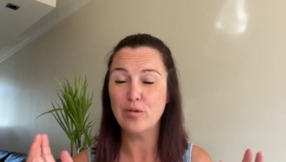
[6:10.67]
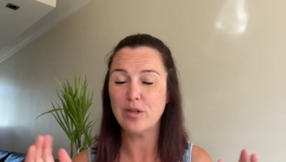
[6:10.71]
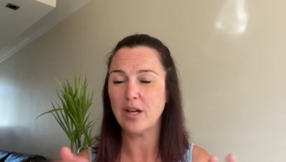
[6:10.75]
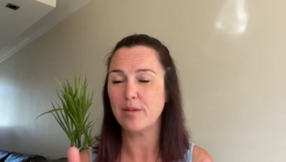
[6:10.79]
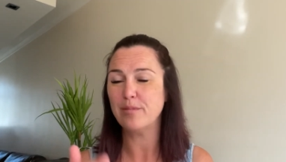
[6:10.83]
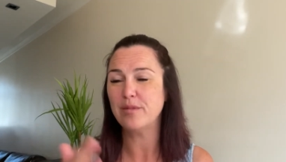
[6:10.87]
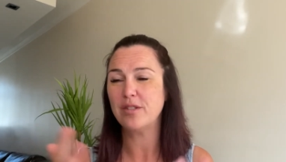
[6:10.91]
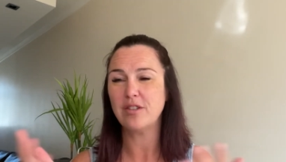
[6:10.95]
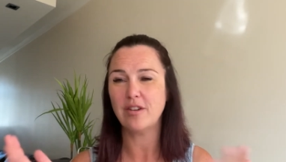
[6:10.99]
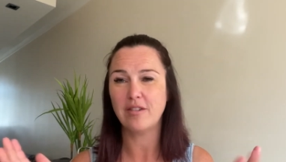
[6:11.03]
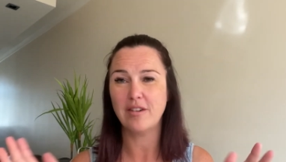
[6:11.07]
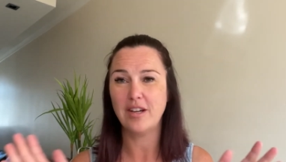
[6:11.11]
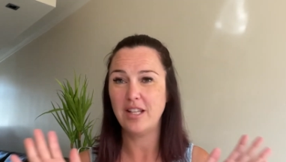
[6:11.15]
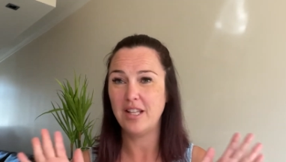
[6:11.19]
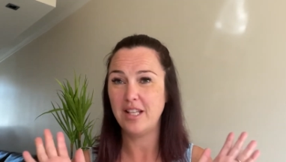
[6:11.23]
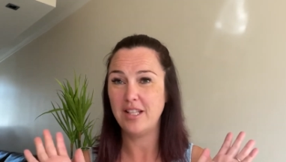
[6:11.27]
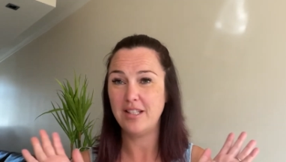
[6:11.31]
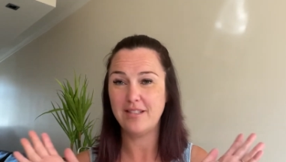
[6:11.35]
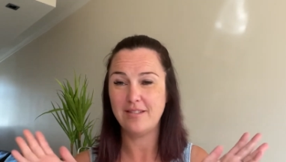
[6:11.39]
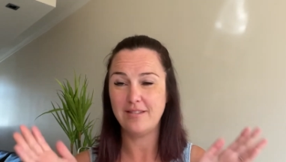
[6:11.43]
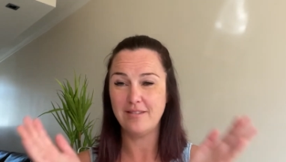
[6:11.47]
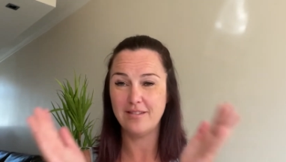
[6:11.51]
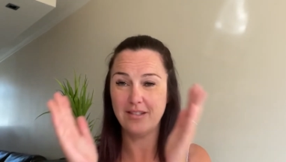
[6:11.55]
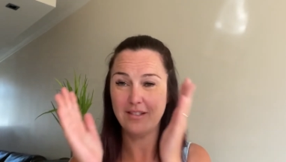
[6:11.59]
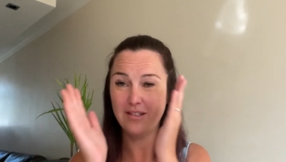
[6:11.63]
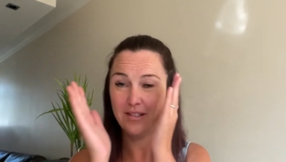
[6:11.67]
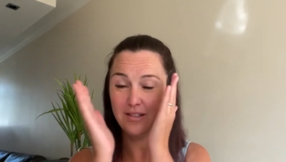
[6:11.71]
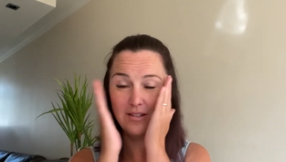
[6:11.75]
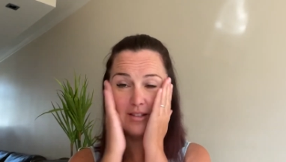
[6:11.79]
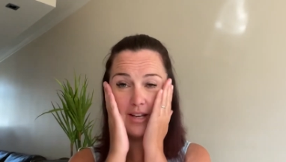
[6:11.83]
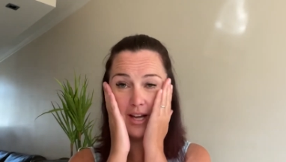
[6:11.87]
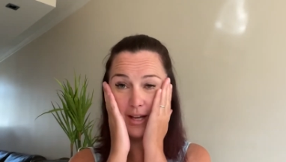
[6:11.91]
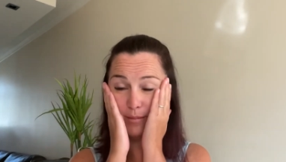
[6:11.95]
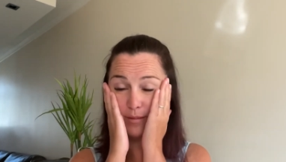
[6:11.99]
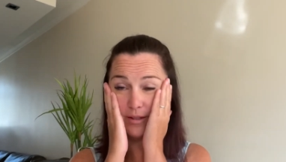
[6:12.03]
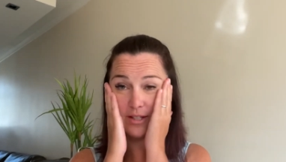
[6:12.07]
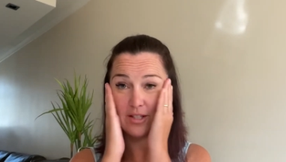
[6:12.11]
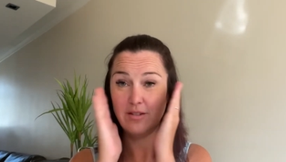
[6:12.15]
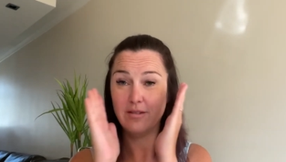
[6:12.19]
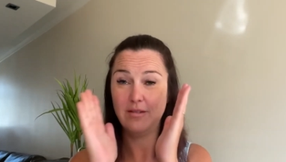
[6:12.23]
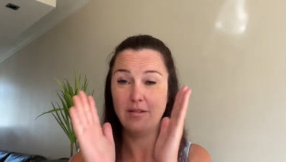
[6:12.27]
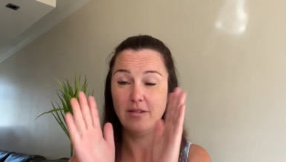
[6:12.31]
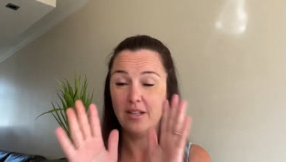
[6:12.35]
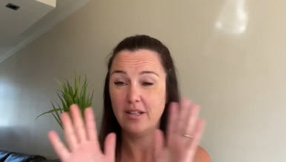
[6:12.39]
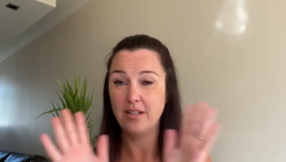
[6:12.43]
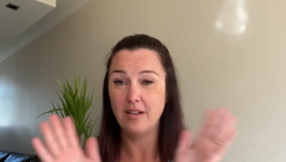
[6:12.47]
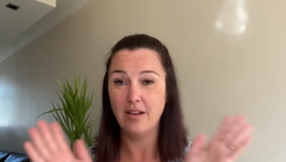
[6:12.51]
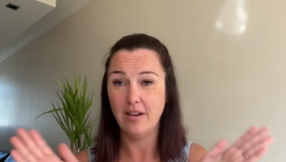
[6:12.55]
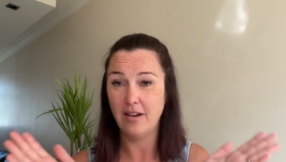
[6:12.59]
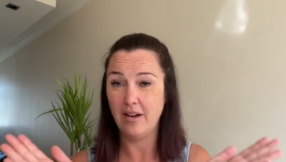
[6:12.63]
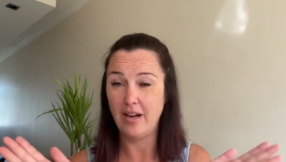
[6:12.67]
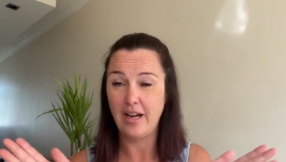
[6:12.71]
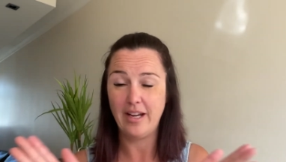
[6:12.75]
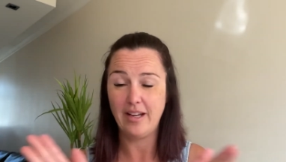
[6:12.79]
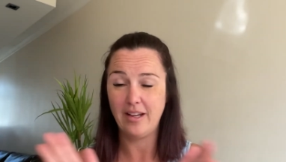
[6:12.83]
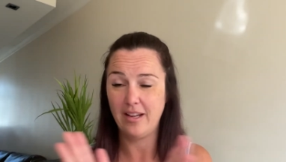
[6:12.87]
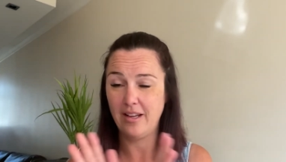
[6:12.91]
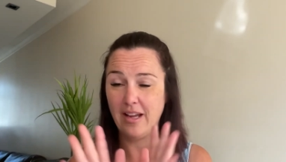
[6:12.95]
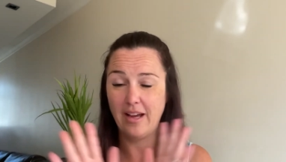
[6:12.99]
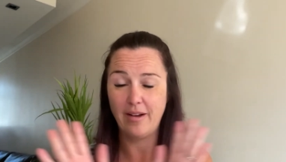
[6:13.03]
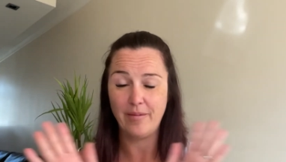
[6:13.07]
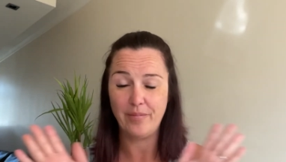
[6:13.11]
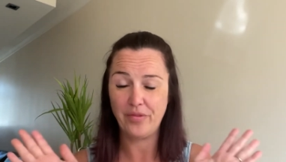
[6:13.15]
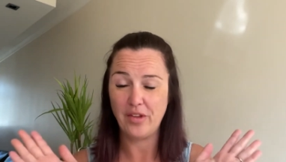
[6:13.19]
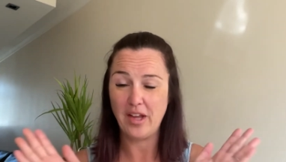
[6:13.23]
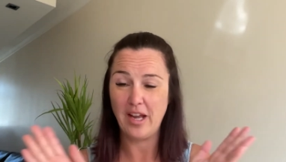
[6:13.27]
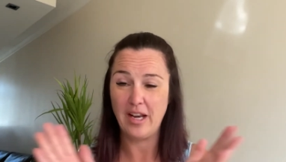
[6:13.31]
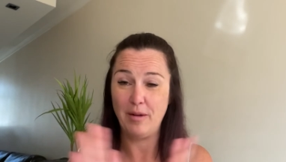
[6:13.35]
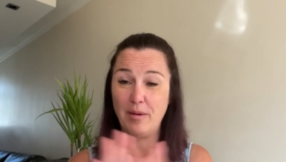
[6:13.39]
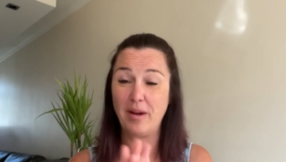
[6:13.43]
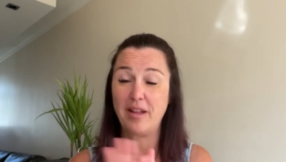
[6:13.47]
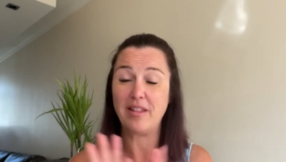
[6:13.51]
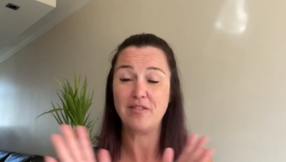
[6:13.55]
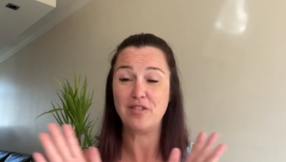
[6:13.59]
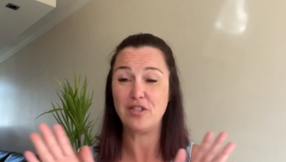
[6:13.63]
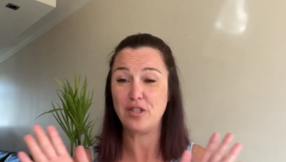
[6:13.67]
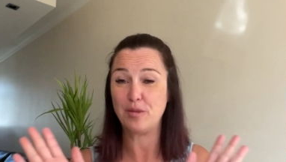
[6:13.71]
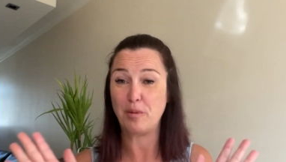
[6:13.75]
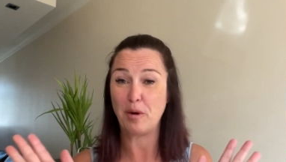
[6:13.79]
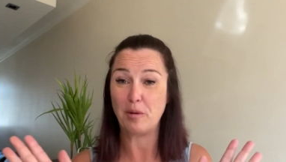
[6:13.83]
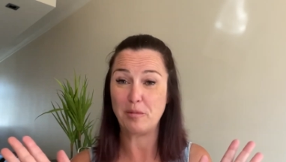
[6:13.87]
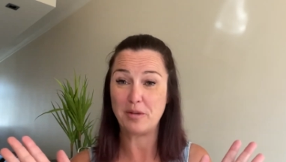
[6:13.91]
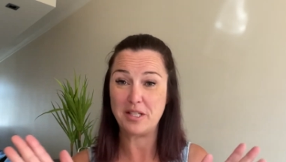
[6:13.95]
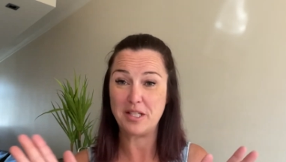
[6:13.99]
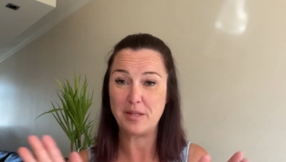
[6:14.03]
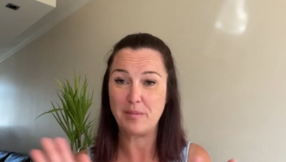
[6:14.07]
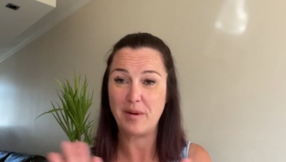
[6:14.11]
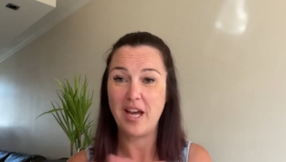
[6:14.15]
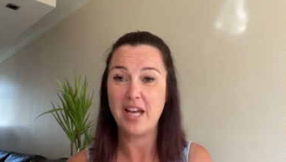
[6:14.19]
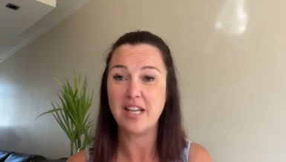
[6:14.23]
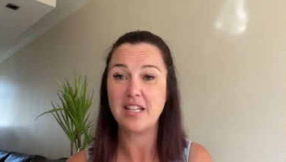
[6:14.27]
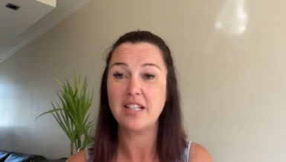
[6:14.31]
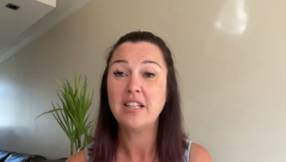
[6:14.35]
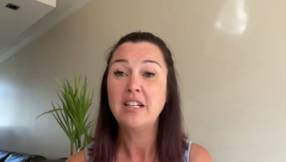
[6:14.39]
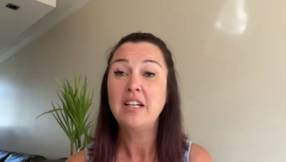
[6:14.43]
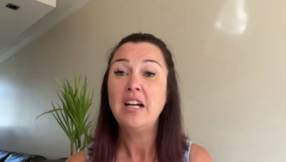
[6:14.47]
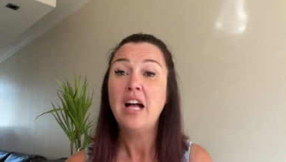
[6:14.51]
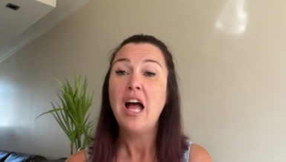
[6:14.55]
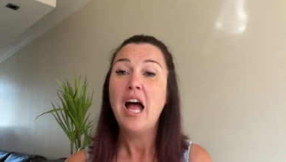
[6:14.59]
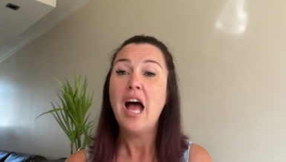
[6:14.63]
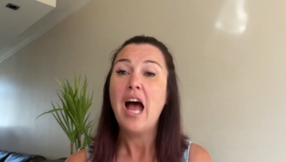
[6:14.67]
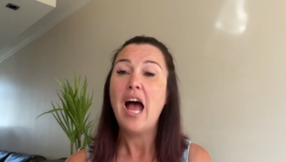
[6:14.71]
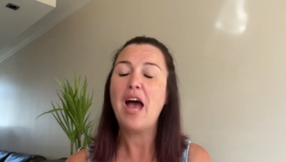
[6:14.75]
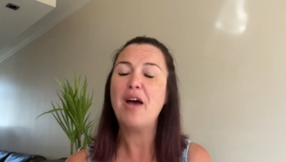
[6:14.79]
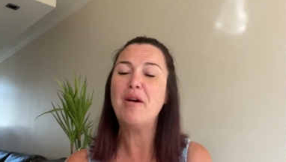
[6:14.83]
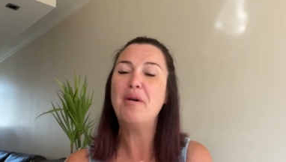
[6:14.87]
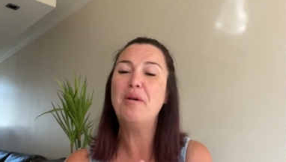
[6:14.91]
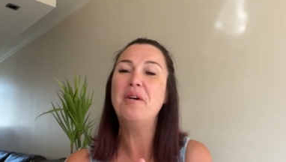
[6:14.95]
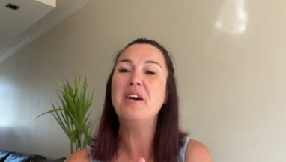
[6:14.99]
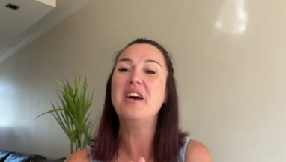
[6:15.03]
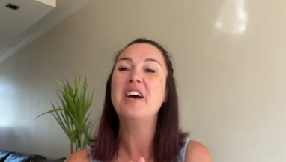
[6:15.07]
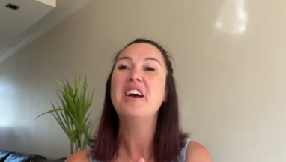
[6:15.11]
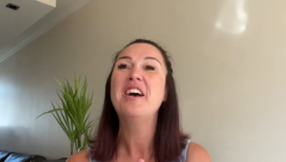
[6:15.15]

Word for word: I'm sorry, these names are like, yeah, anyway, they just popped into my head.